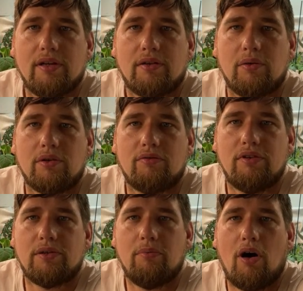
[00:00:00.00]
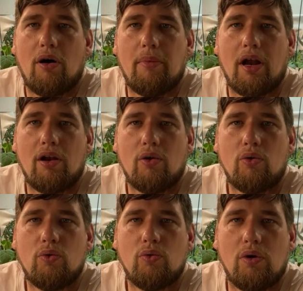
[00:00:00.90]
Go and Grease Mom,
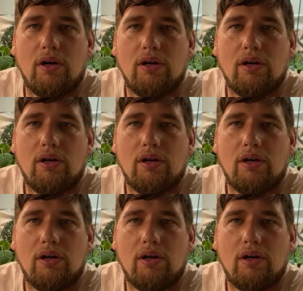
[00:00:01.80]
hello.